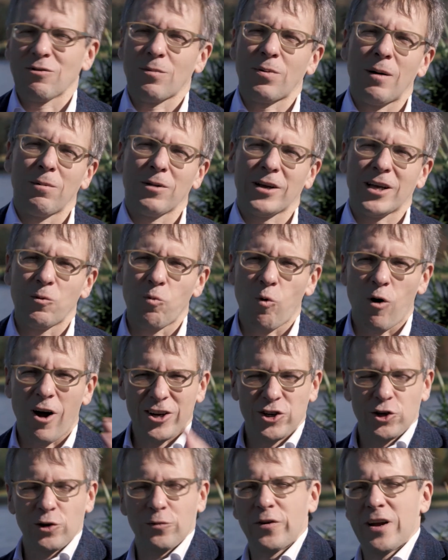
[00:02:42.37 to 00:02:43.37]
Republican.
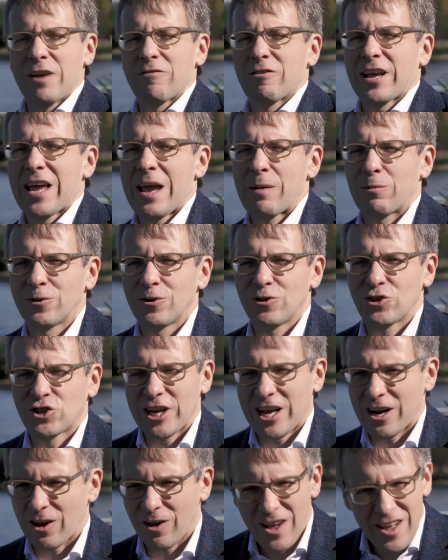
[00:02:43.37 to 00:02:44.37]
Watch your favorite cable news
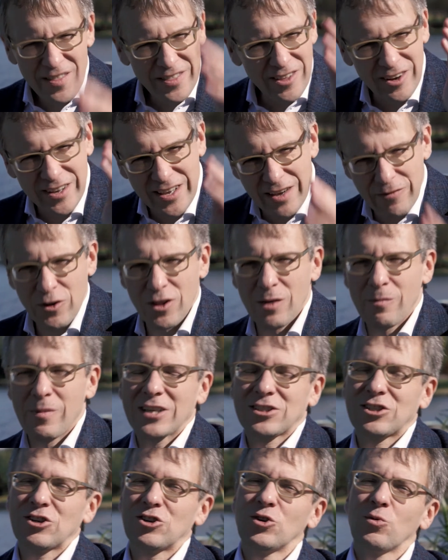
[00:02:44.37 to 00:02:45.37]
channel. They'll give you the
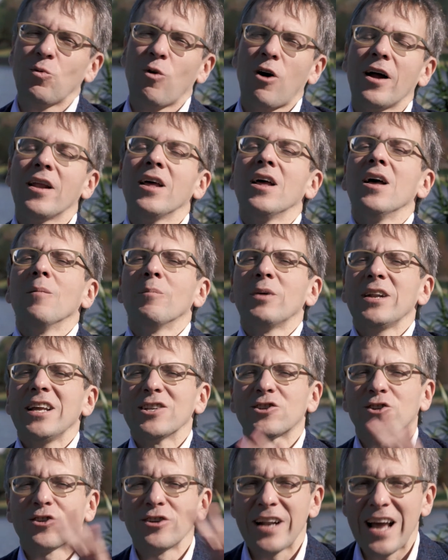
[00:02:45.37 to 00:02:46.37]
message you want. But
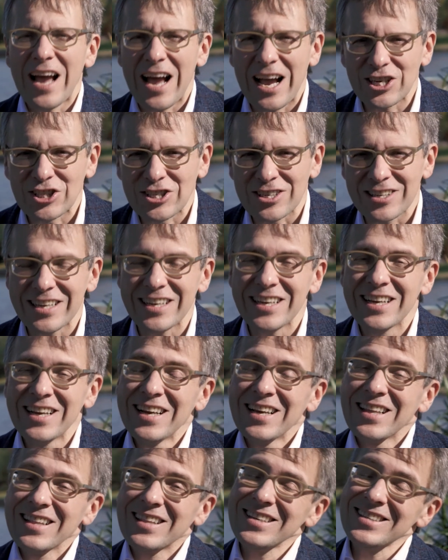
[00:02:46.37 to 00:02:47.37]
internationally,
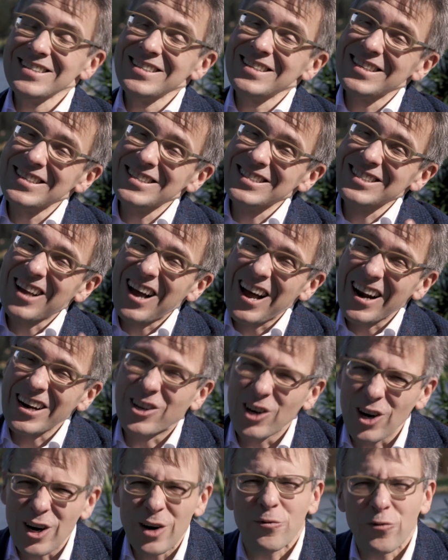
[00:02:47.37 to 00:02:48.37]
this is
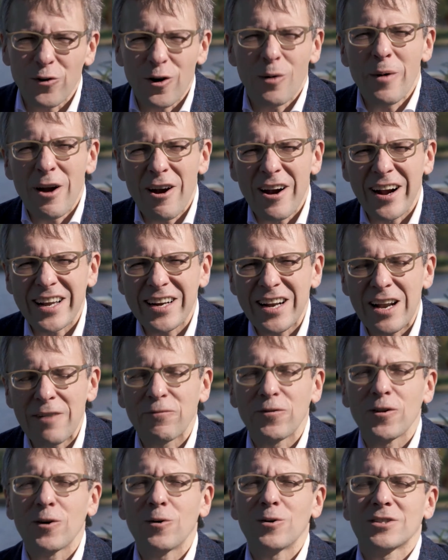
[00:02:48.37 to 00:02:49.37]
not good for American
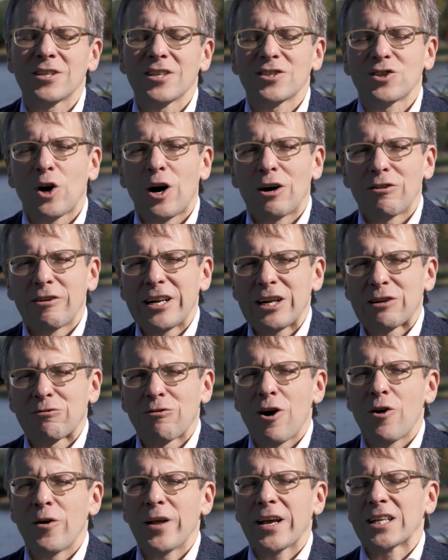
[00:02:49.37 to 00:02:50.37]
influence. It's already
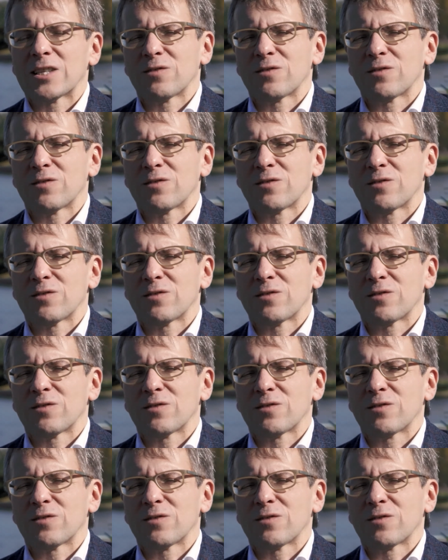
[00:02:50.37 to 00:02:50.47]
eroding.